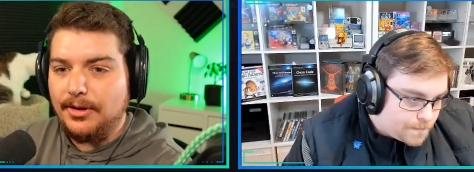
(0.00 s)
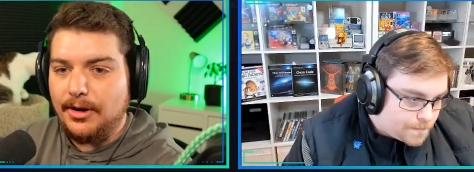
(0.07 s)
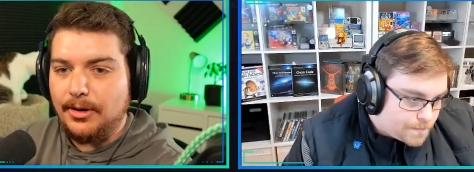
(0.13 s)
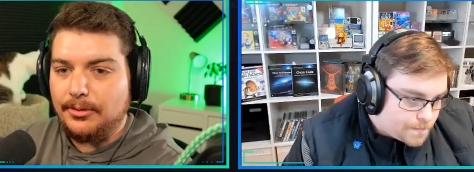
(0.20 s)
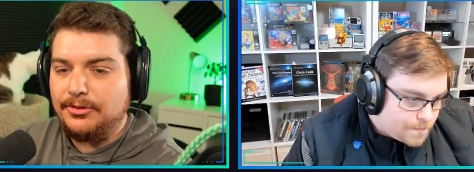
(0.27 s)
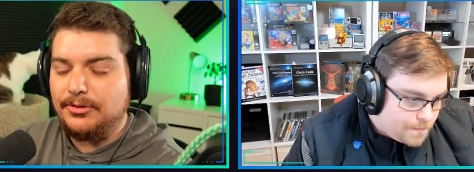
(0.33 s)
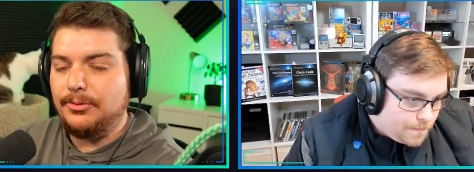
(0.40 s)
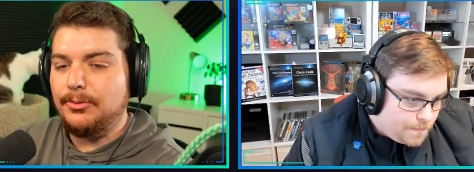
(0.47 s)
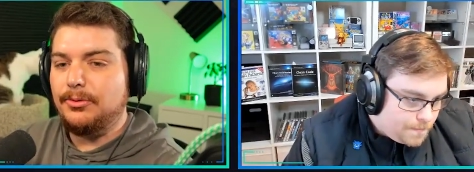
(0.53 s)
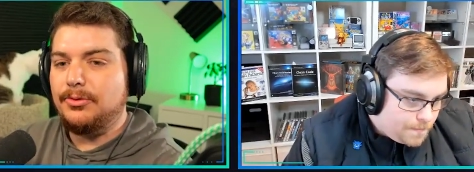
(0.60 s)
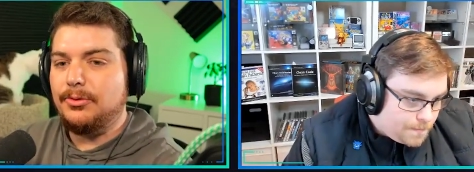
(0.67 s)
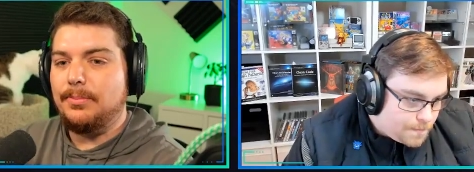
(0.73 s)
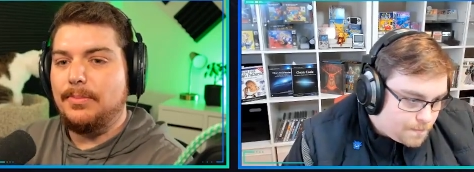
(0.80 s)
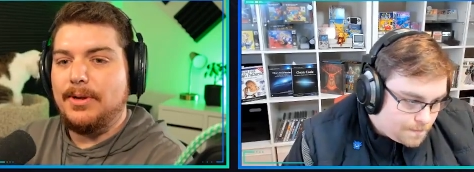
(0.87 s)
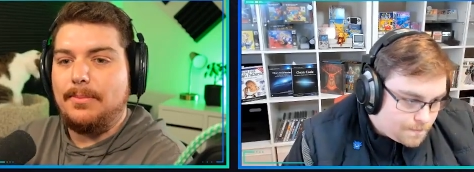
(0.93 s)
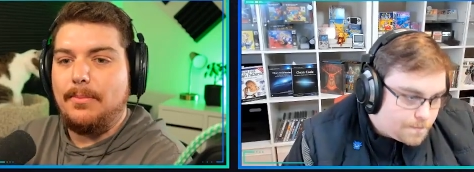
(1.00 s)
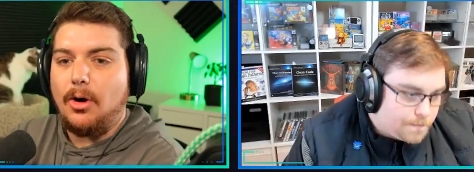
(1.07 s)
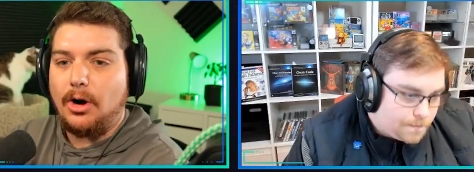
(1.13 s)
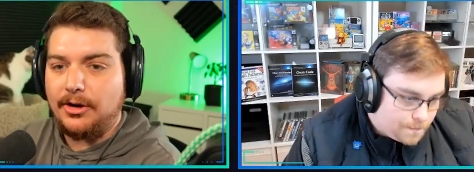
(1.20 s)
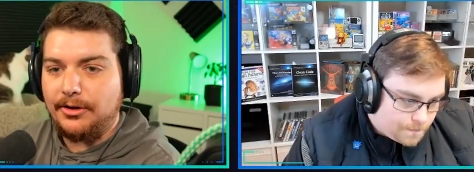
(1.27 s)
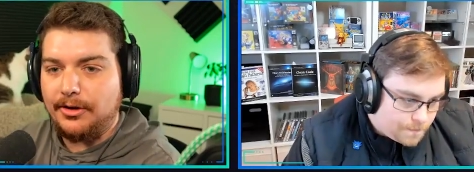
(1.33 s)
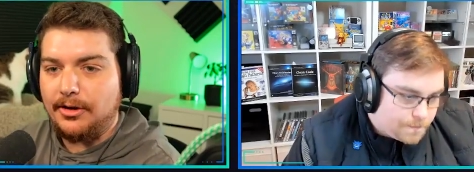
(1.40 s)
Speaker 1: you know, to to be a
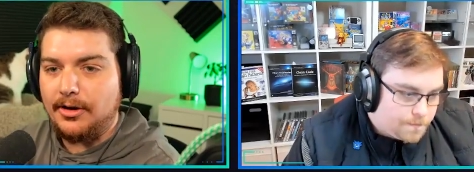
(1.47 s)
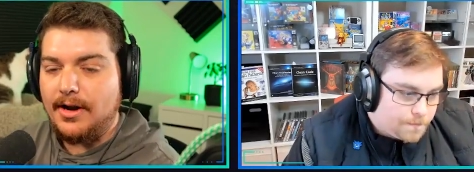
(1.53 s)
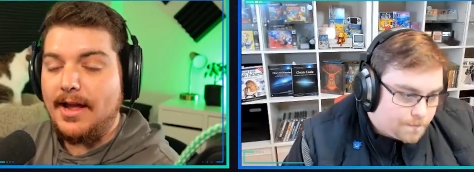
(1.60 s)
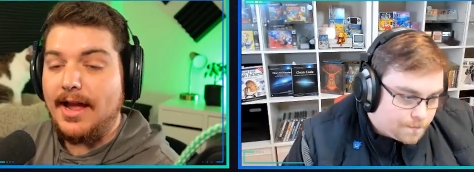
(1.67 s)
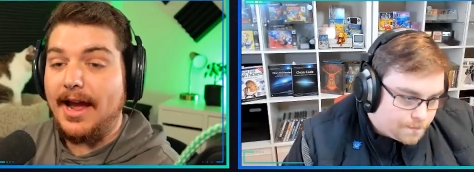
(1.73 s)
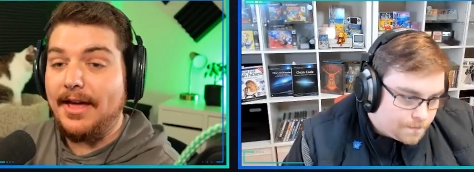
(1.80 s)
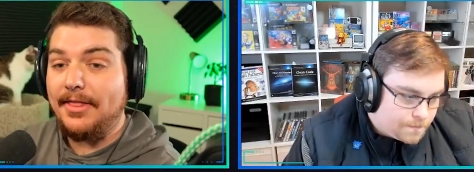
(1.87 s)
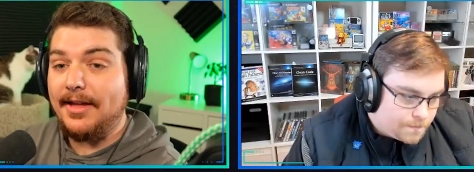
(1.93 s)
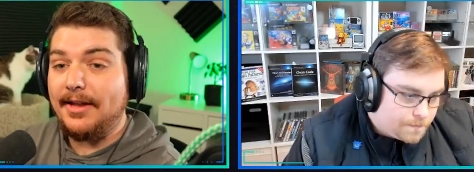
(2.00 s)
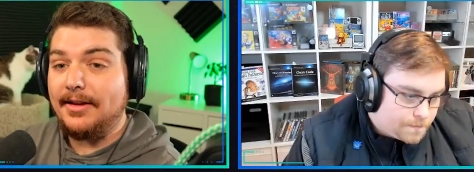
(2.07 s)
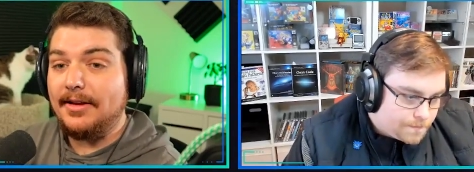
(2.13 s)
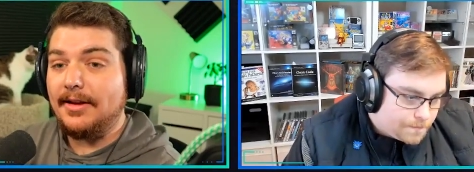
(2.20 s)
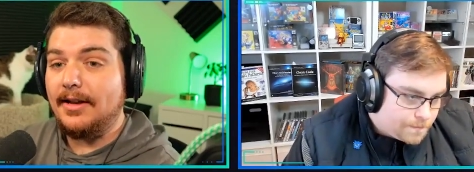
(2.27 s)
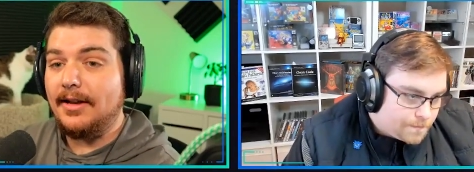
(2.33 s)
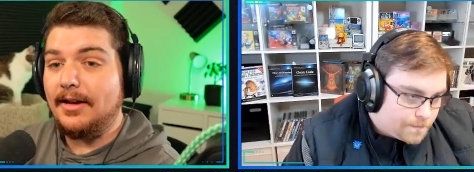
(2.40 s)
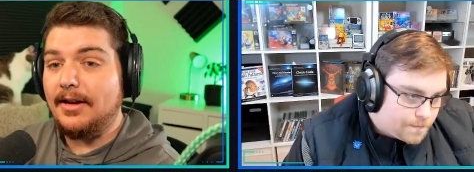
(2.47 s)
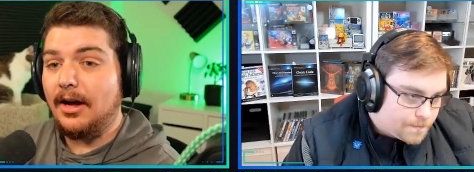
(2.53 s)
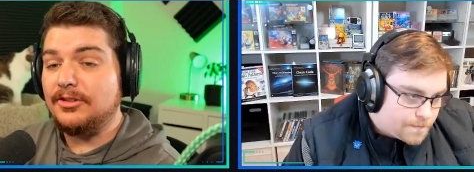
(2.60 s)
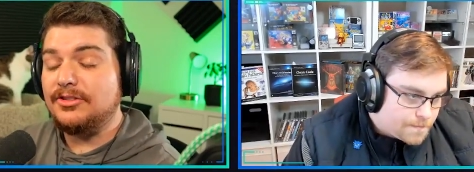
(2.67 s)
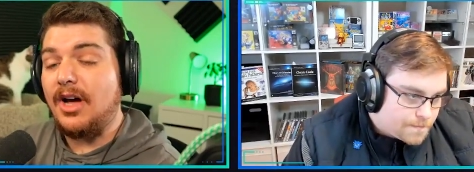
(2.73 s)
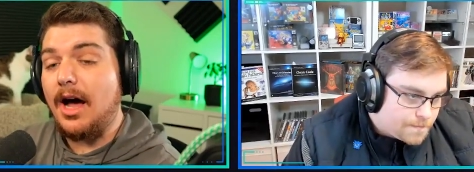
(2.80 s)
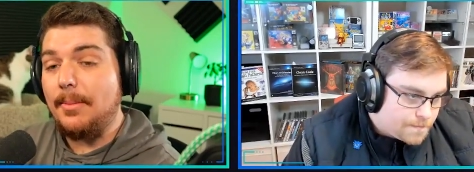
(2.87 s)
marketer, and then
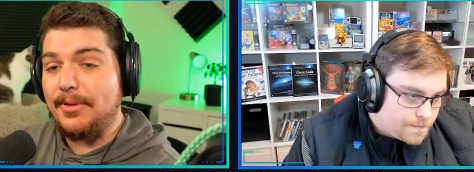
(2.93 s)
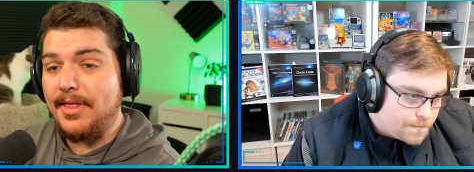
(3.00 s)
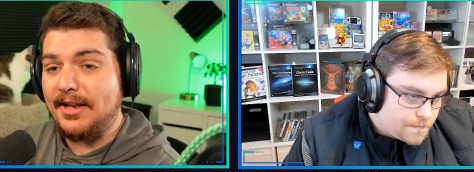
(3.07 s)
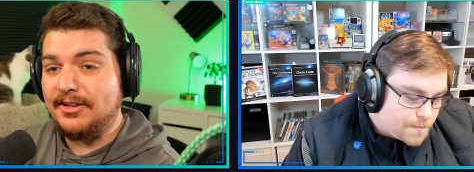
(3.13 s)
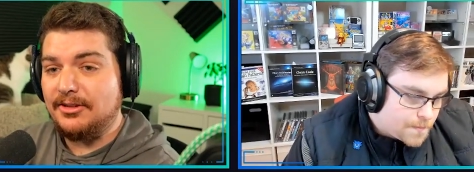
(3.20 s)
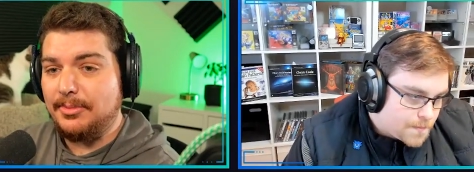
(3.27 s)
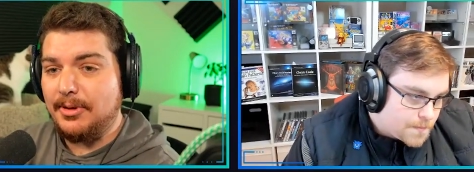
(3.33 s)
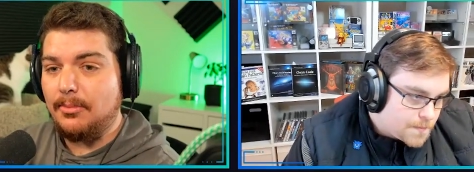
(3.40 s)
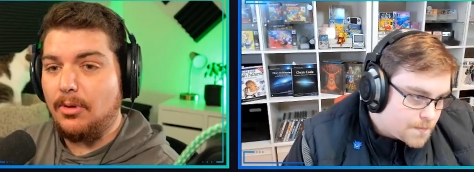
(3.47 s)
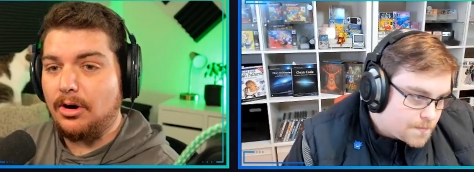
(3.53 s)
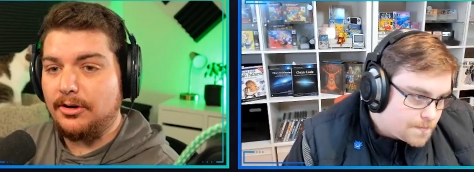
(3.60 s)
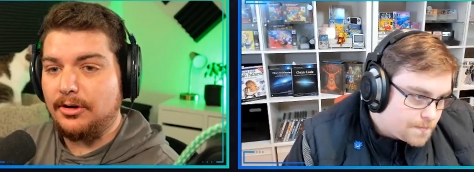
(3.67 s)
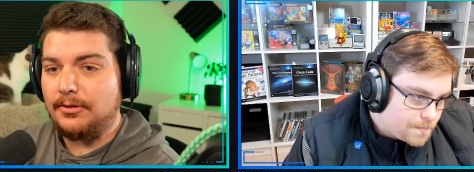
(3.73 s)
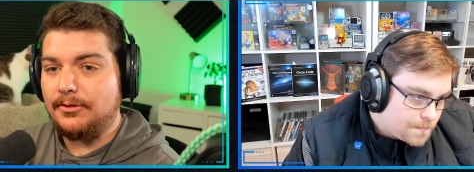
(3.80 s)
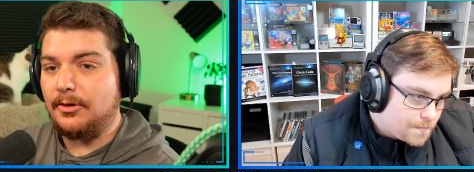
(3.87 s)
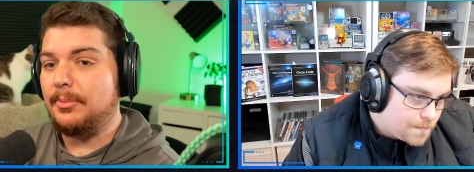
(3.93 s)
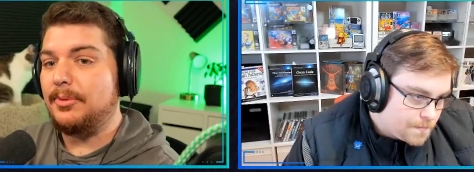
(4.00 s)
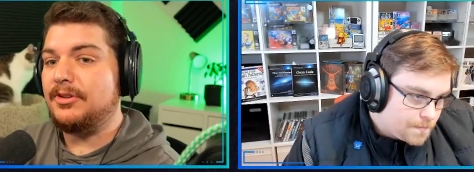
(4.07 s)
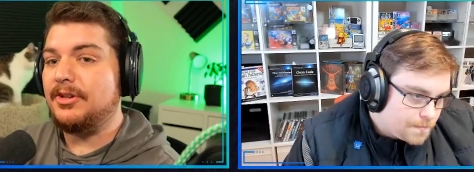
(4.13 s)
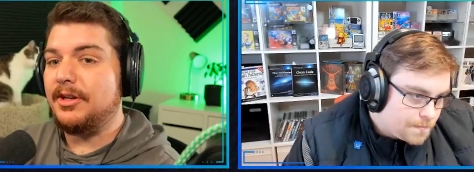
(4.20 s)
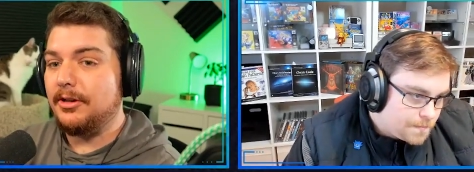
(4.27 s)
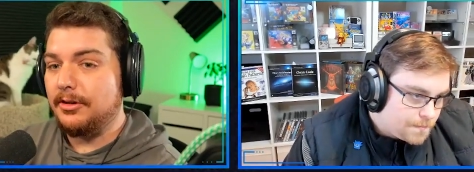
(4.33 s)
on top of that to be a marketer for a
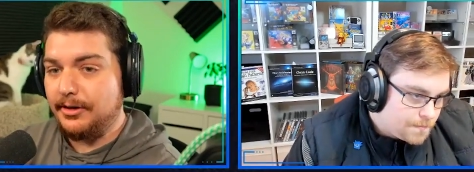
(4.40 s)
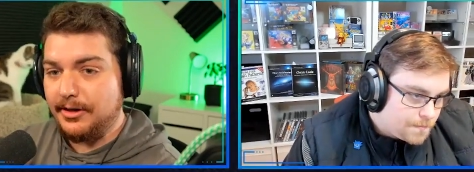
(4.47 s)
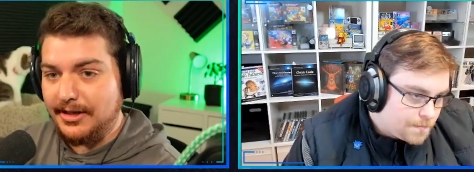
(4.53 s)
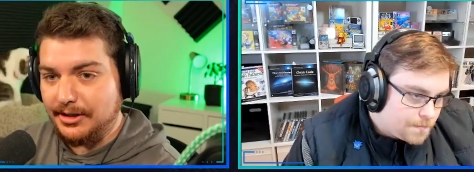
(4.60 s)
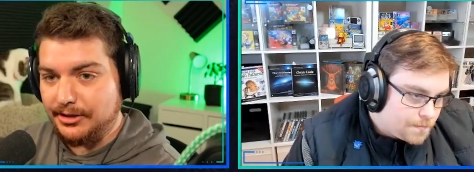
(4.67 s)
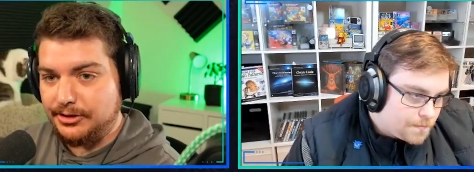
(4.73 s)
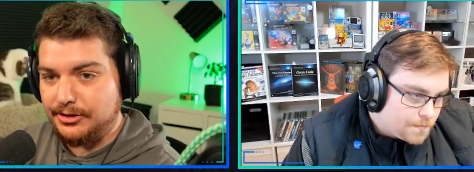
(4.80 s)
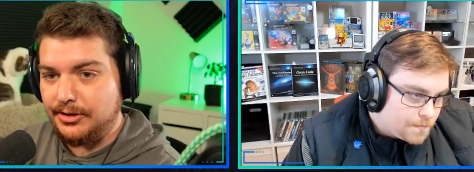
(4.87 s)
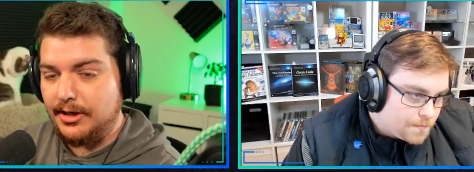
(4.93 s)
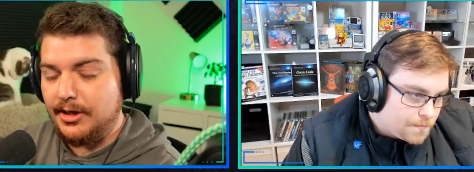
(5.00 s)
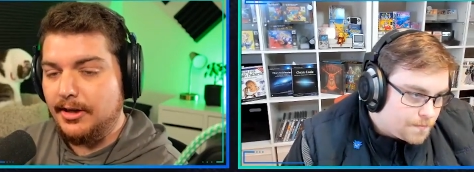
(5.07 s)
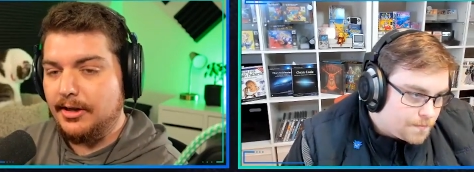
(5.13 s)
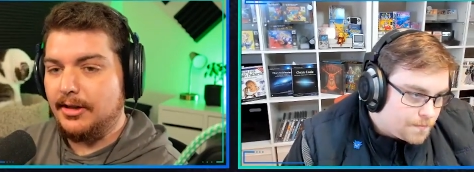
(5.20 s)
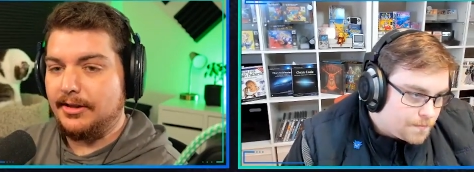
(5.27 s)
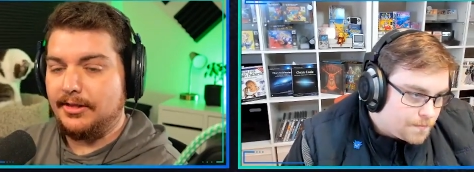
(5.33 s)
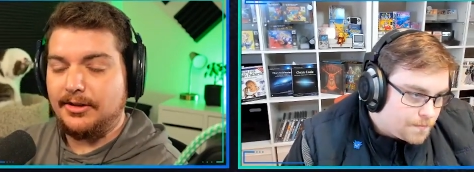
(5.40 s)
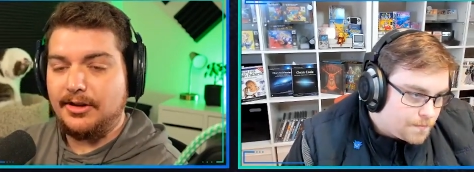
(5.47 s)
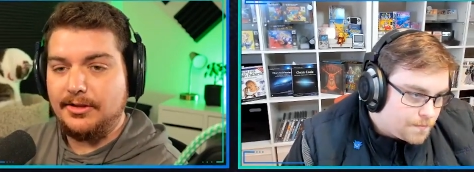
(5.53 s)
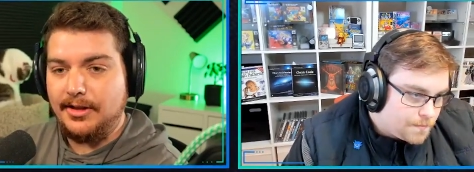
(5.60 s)
particular niche like the,